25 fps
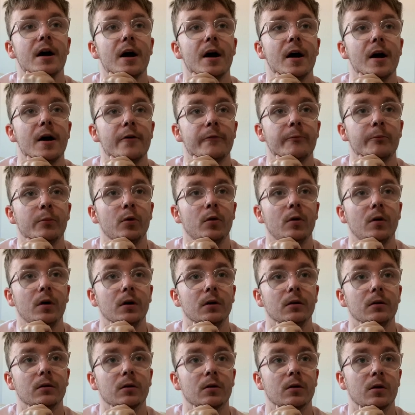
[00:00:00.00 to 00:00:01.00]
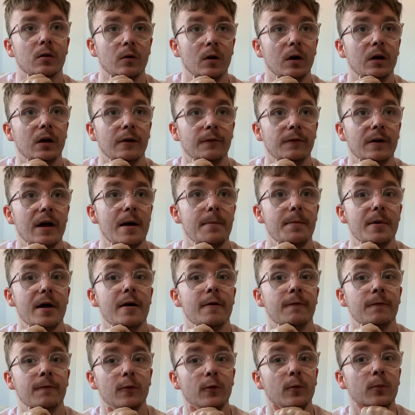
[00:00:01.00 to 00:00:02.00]
I've bought quite a fair bit
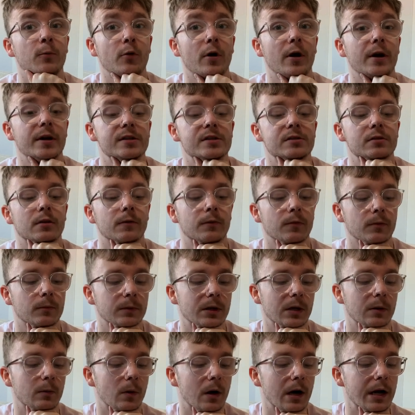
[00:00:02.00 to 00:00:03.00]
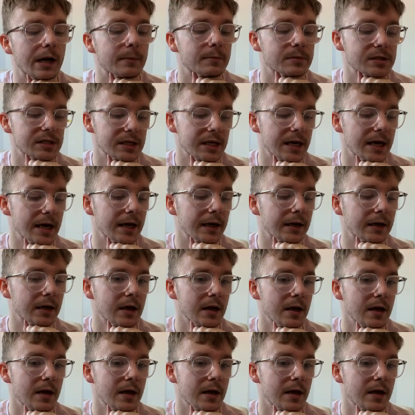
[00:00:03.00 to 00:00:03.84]
of full price stuff from that YMCA